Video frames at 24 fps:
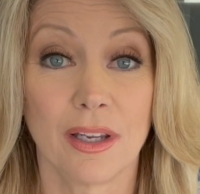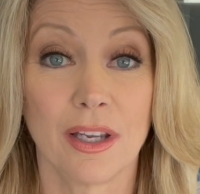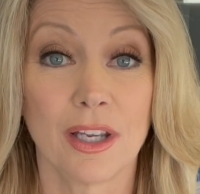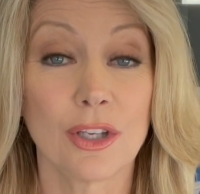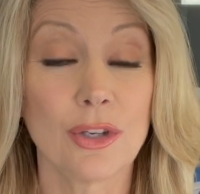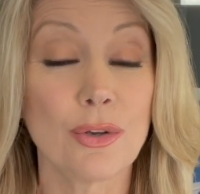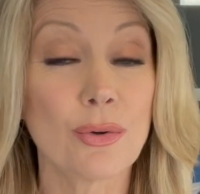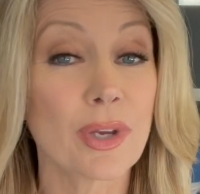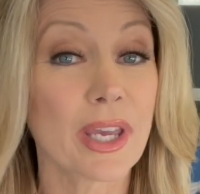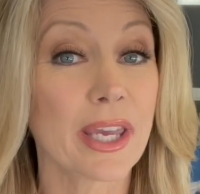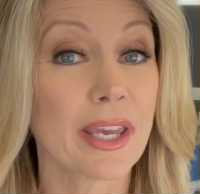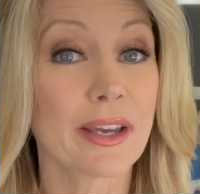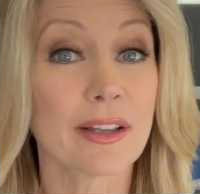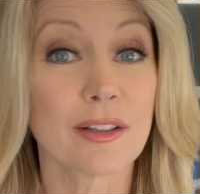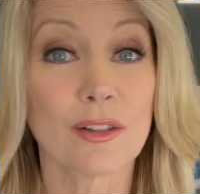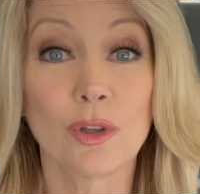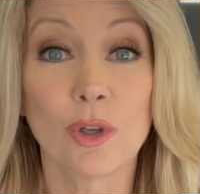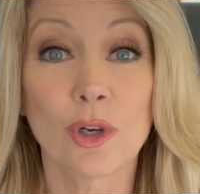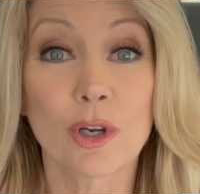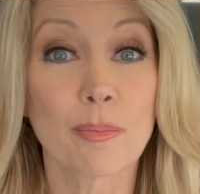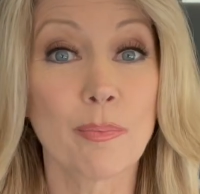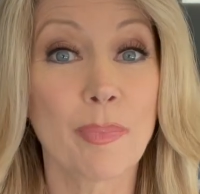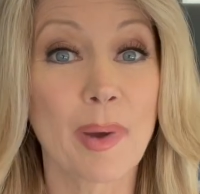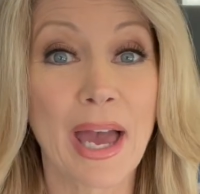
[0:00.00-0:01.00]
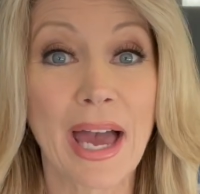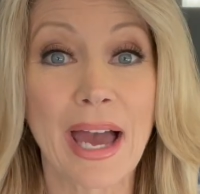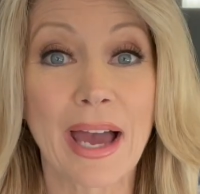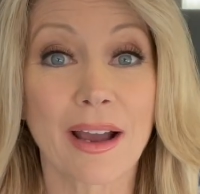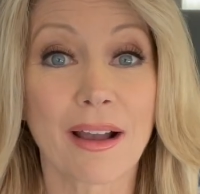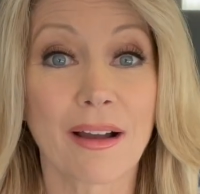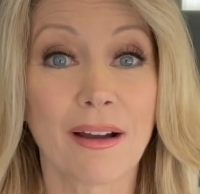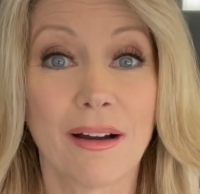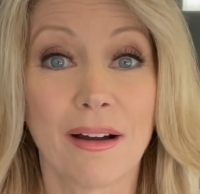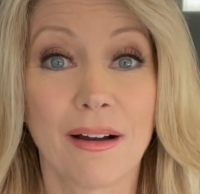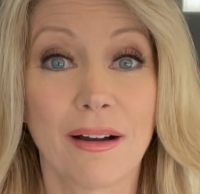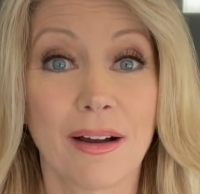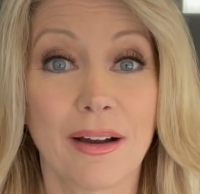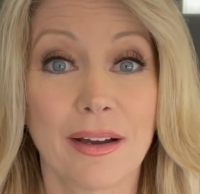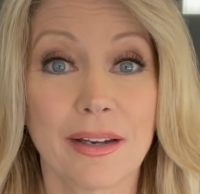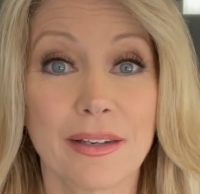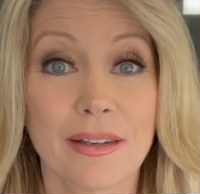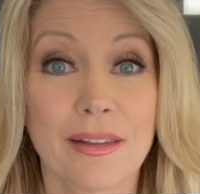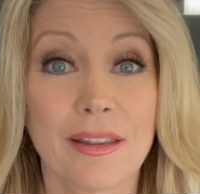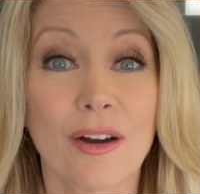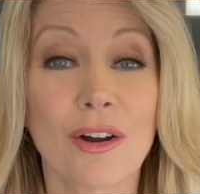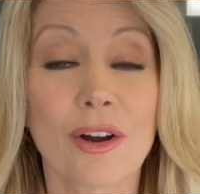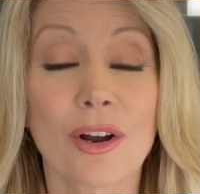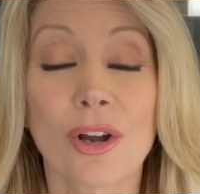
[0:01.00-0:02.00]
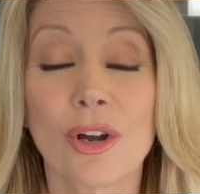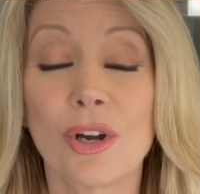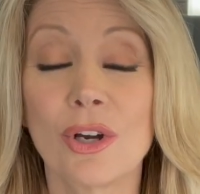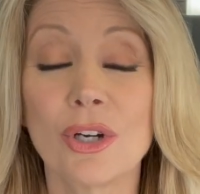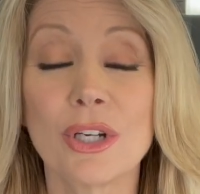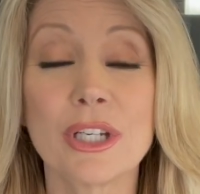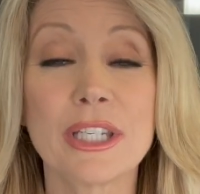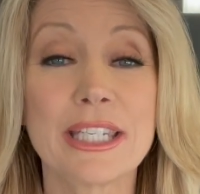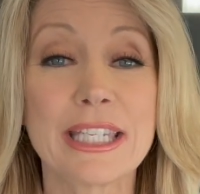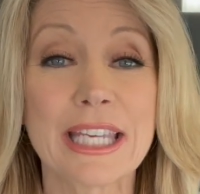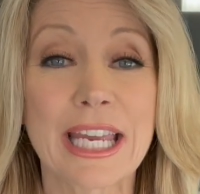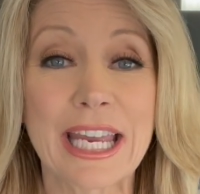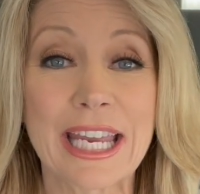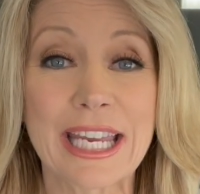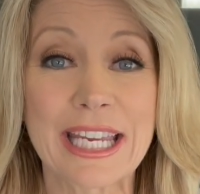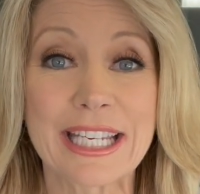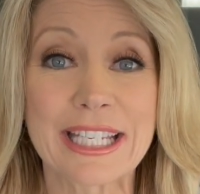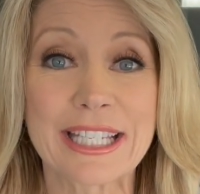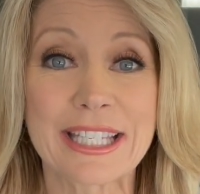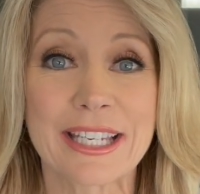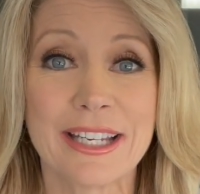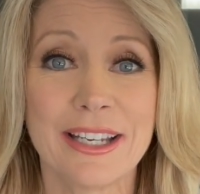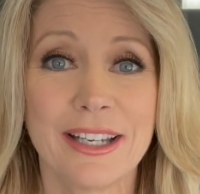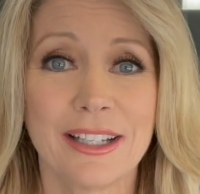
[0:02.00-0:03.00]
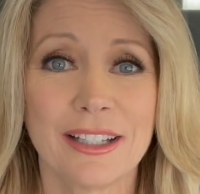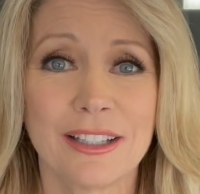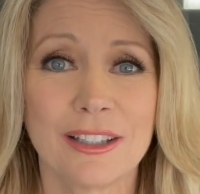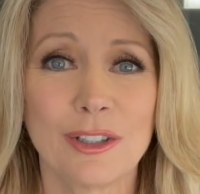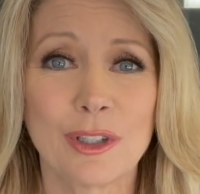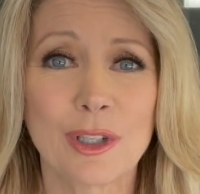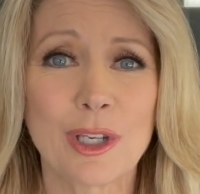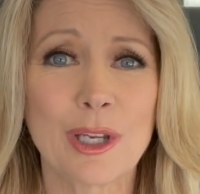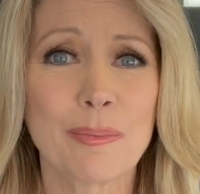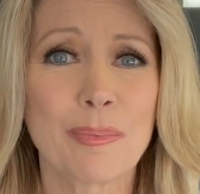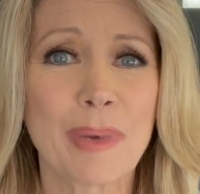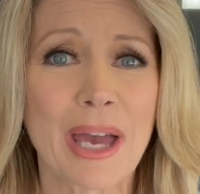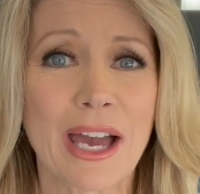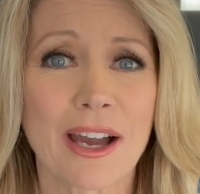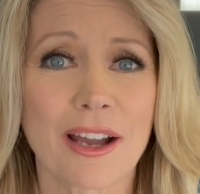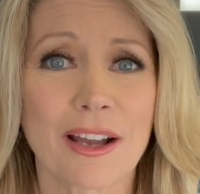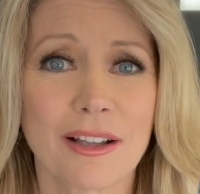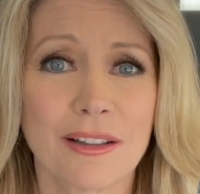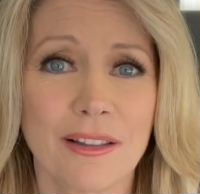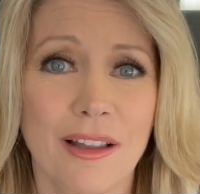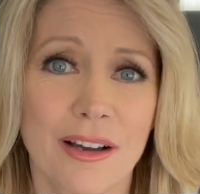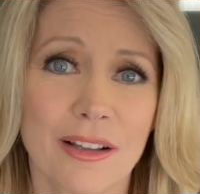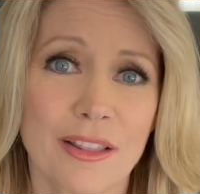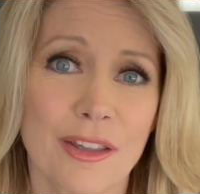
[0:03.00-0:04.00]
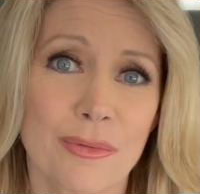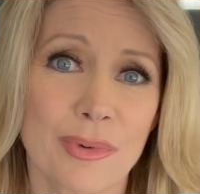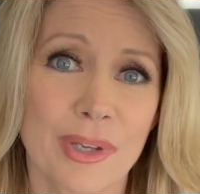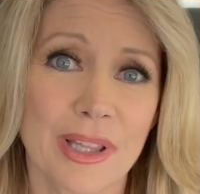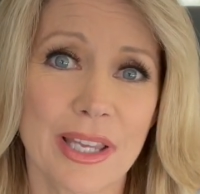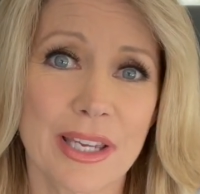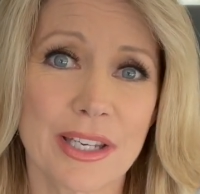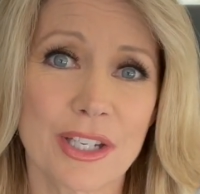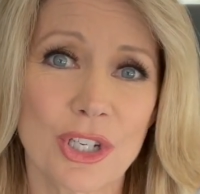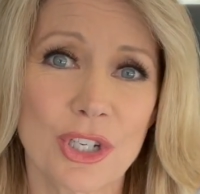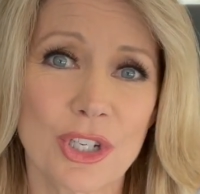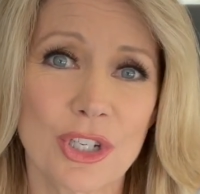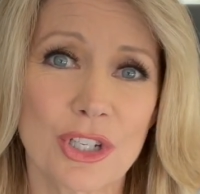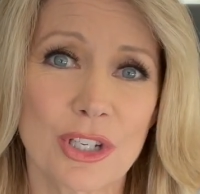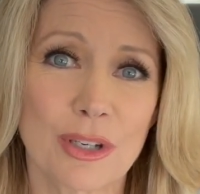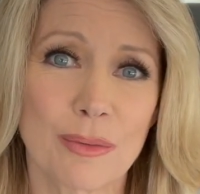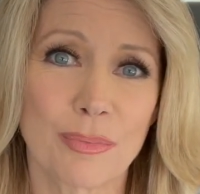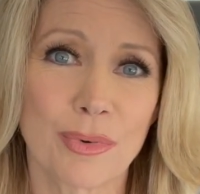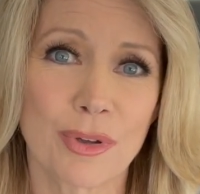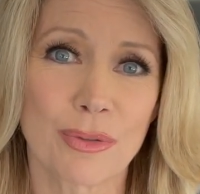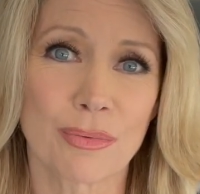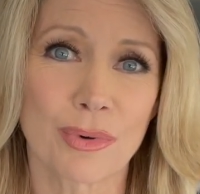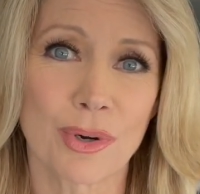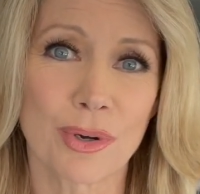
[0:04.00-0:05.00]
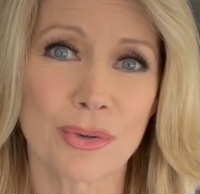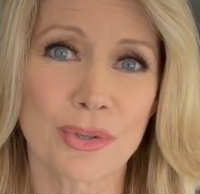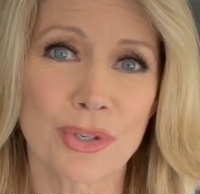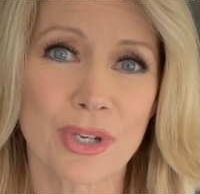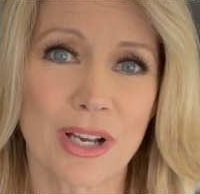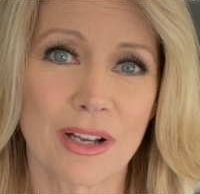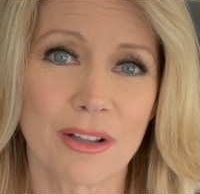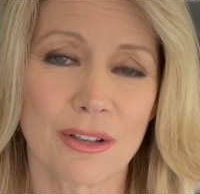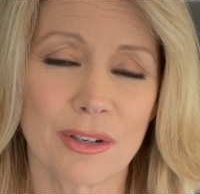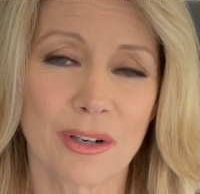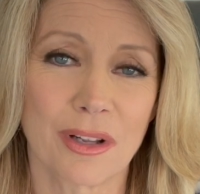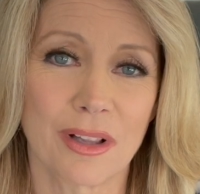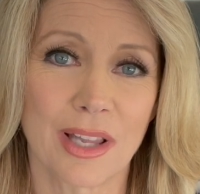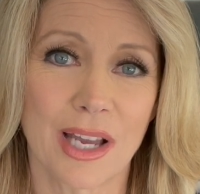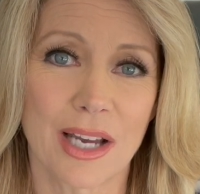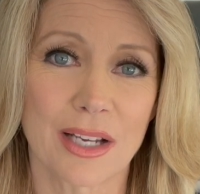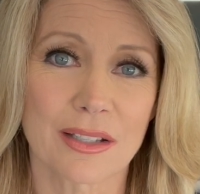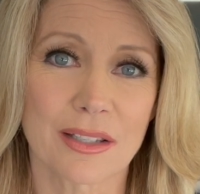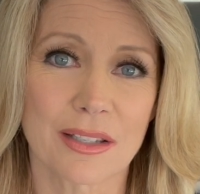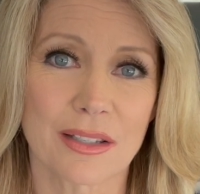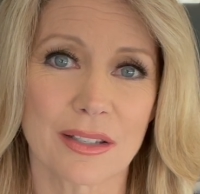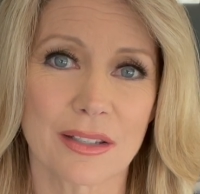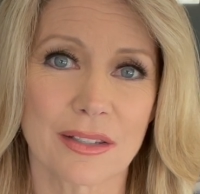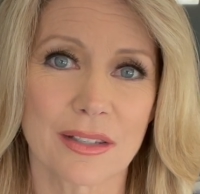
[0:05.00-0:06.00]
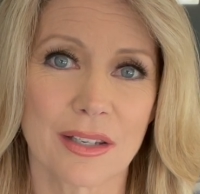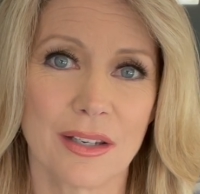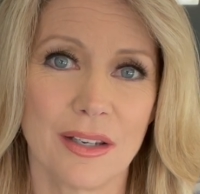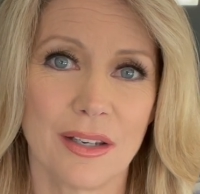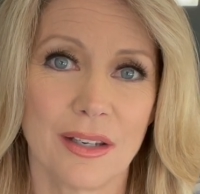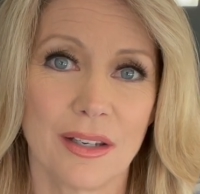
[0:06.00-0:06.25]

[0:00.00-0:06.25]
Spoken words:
You can't look back on the good days, looking back along the relationship with rose-colored glasses.